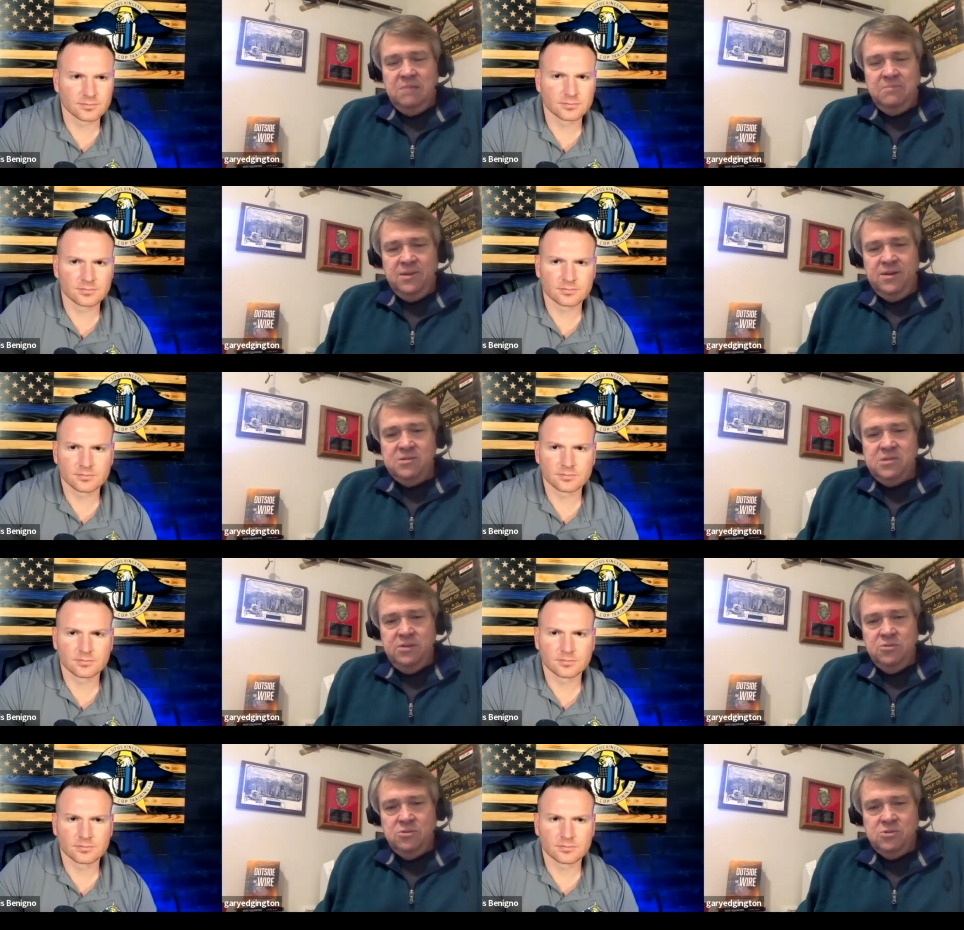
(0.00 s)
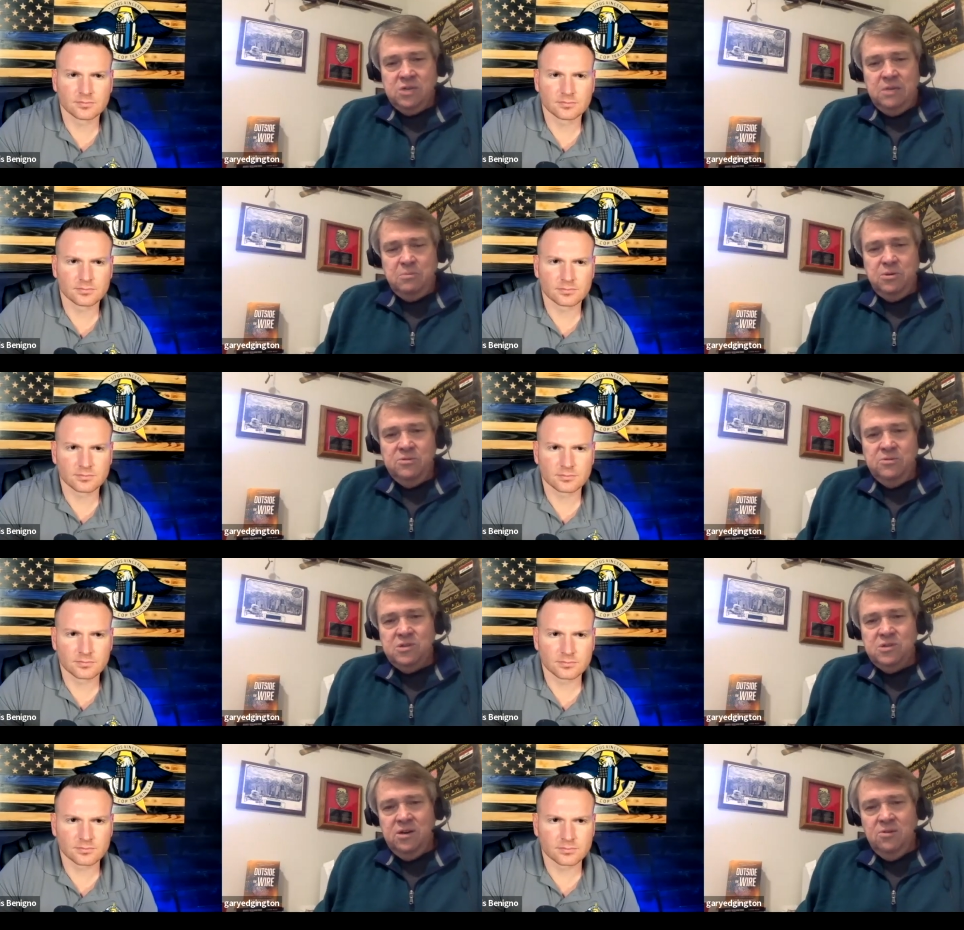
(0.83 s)
Speaker 1: Los Angeles a couple
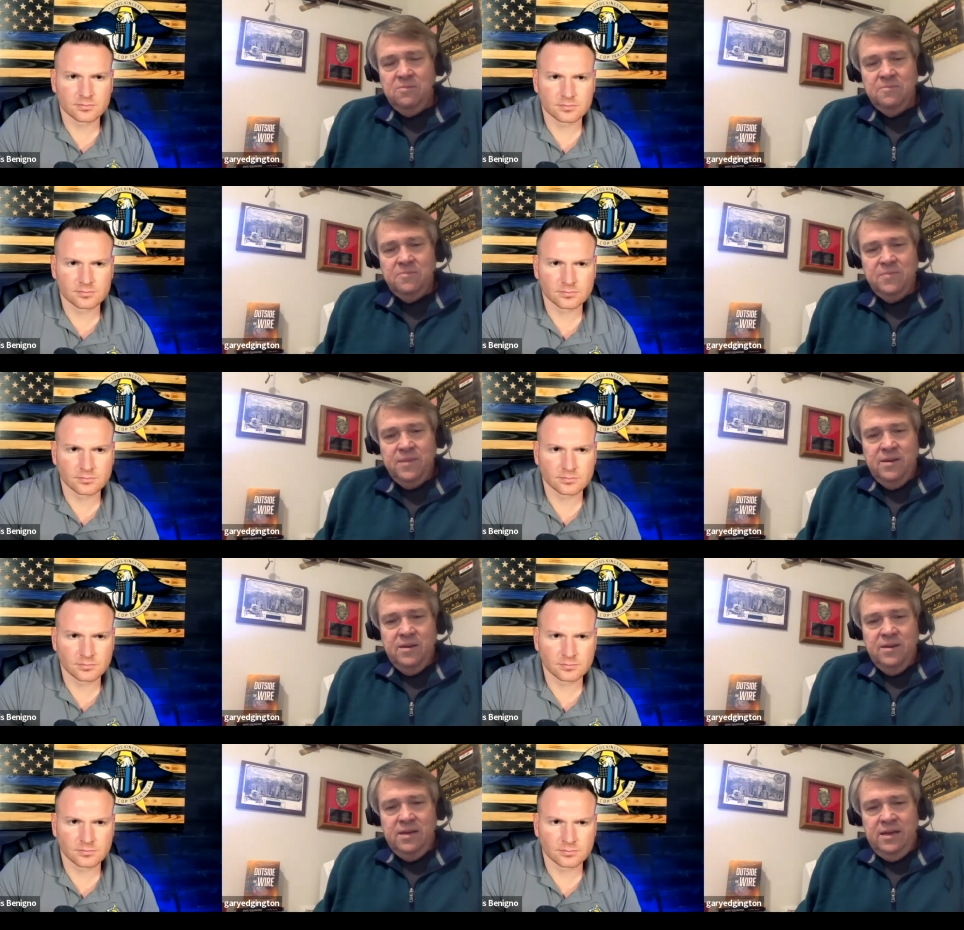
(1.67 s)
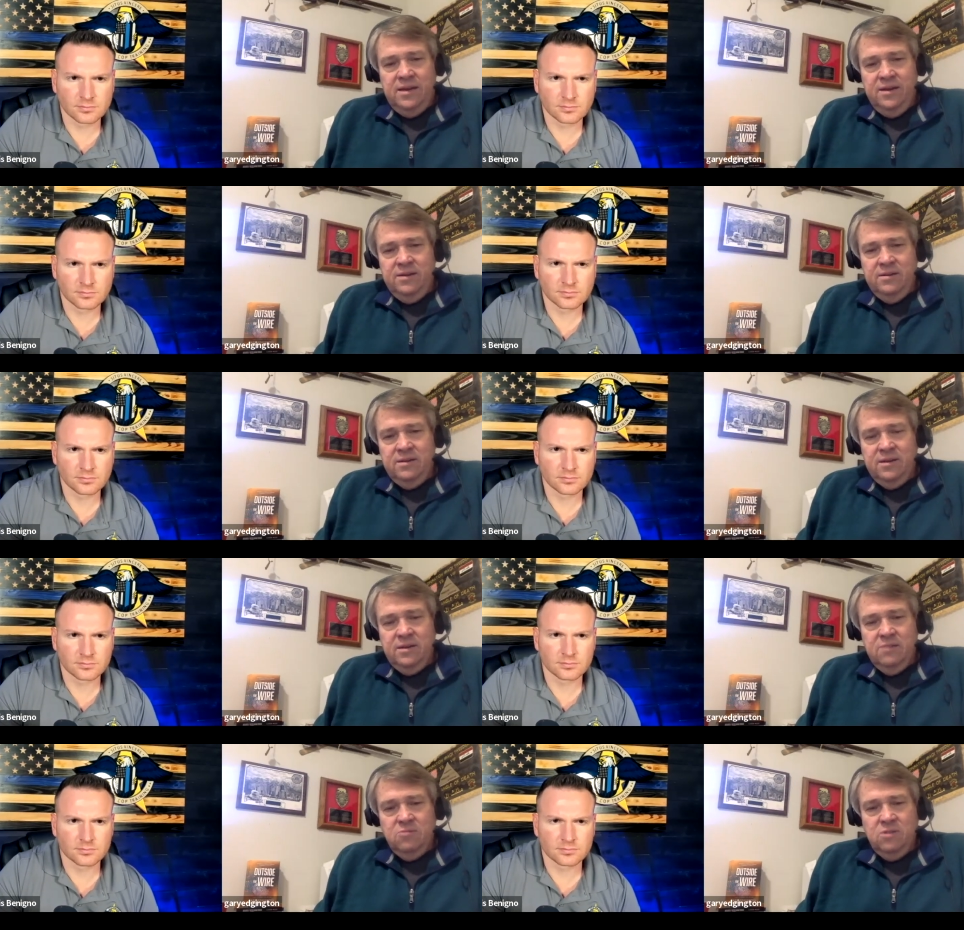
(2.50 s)
years ago and
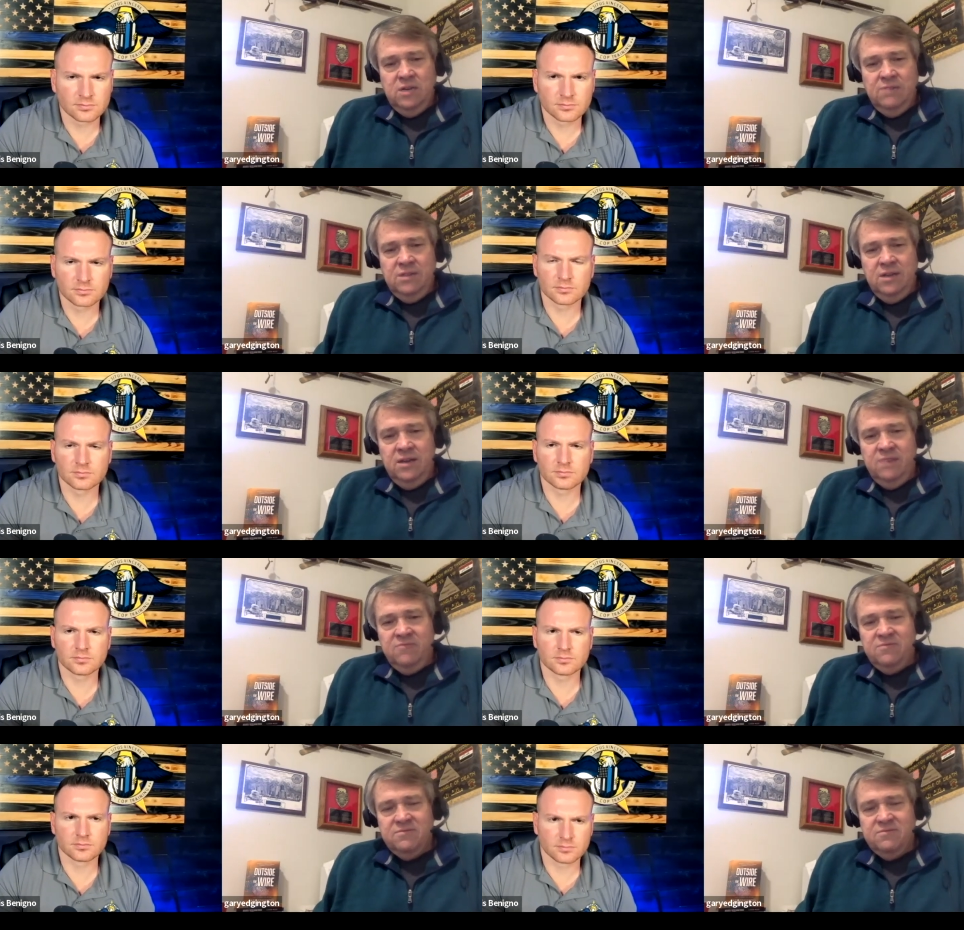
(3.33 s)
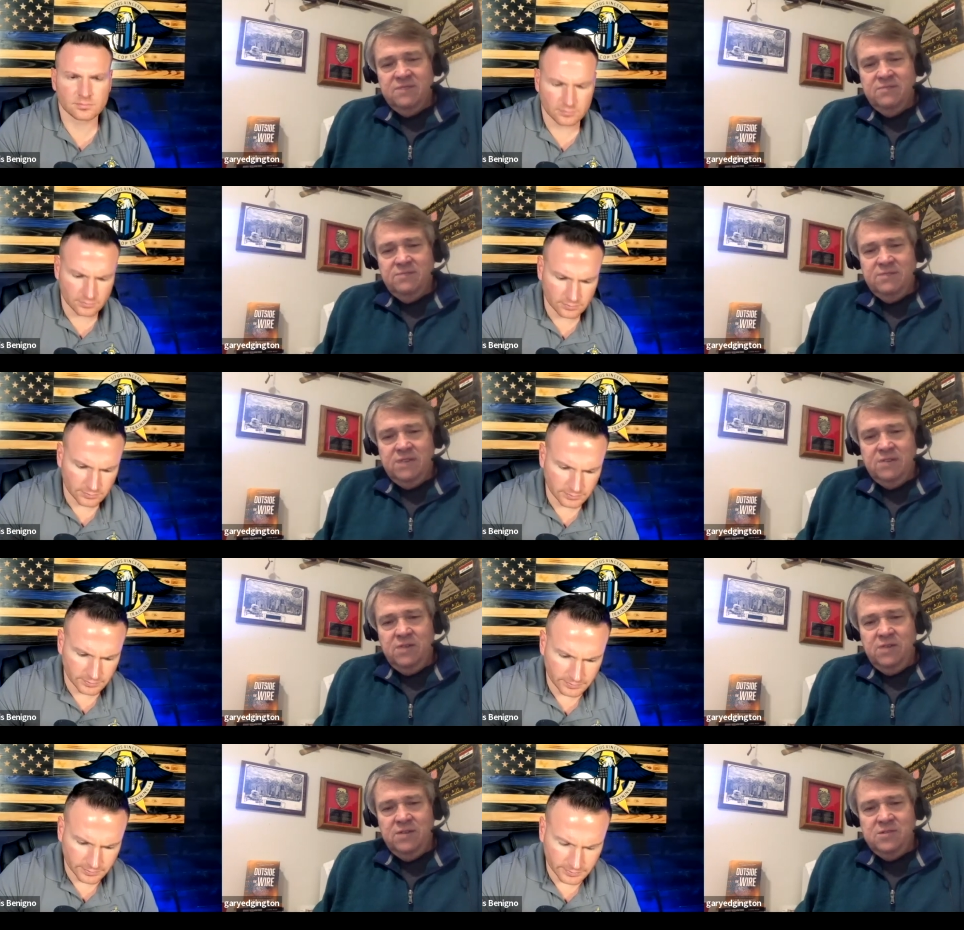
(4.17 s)
uh, we're loving life. And we've got a
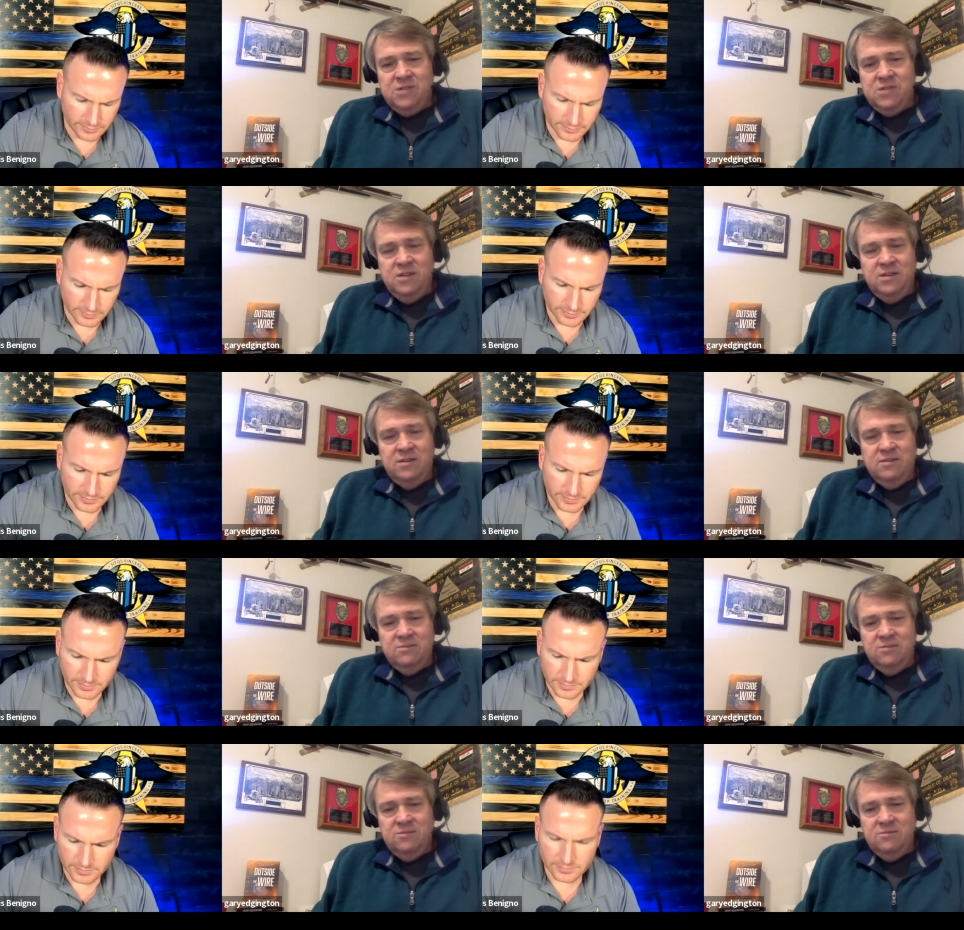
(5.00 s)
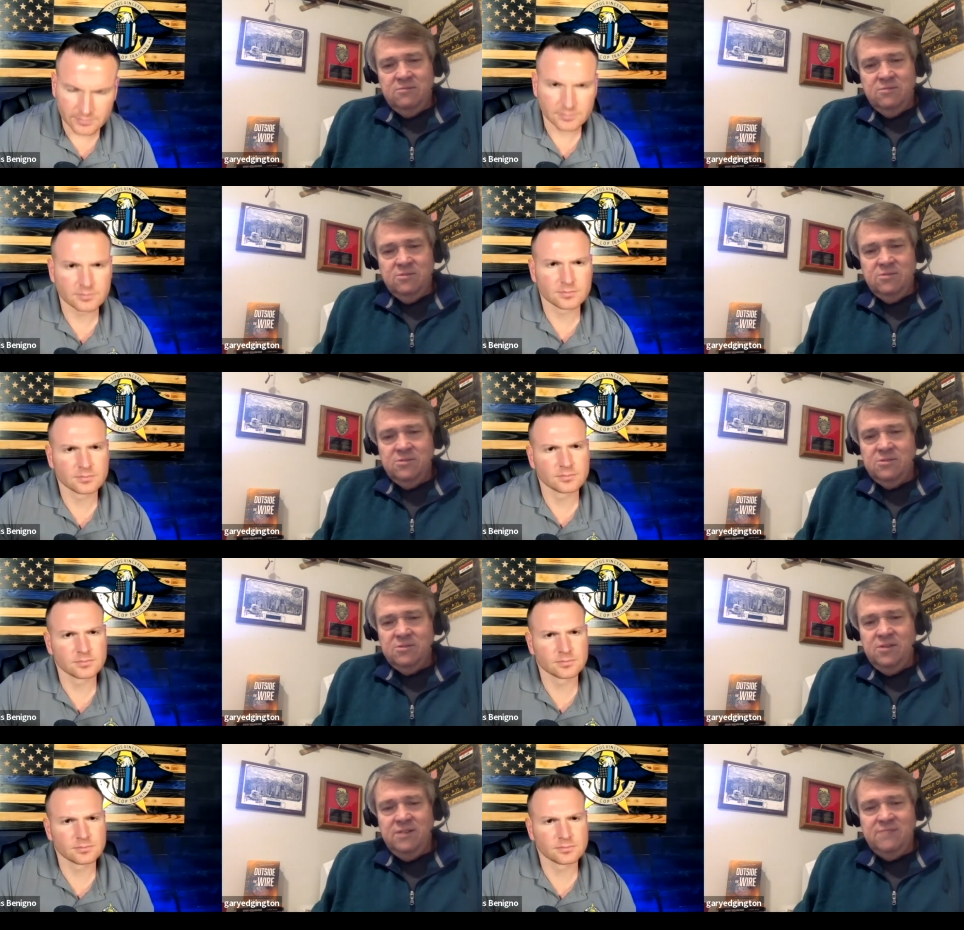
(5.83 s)
grandson and we're, we're doing
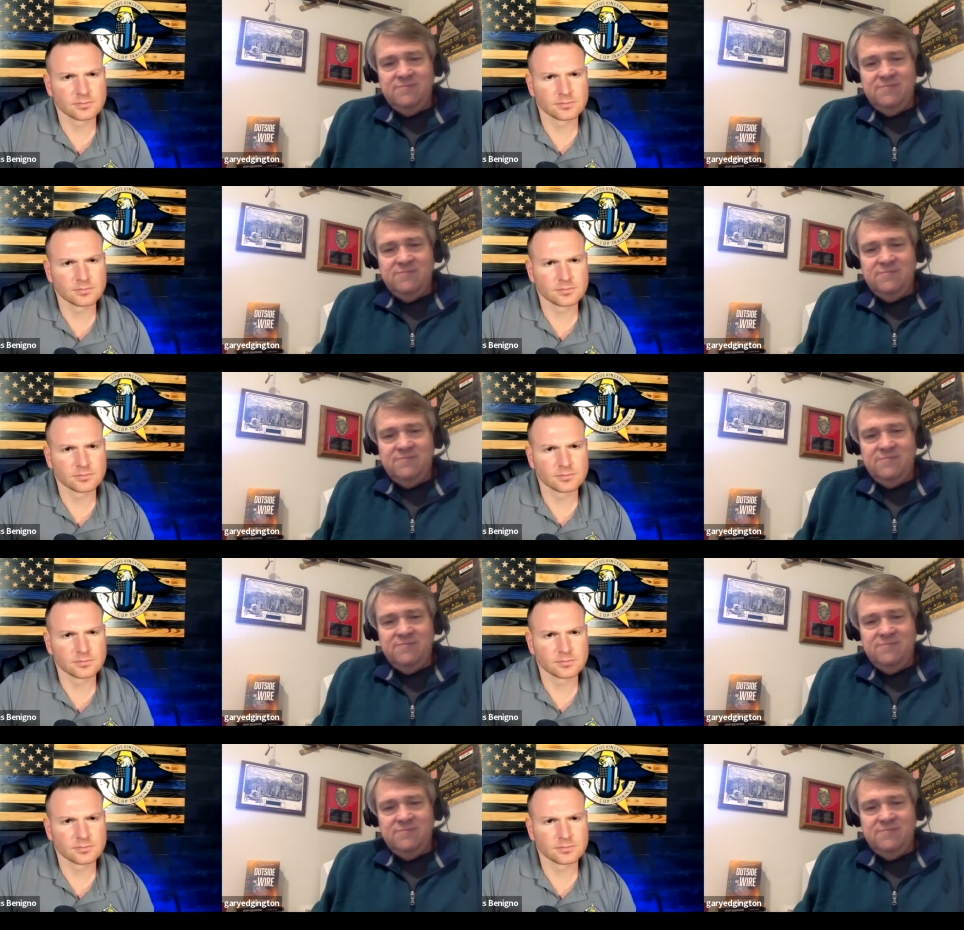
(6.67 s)
great.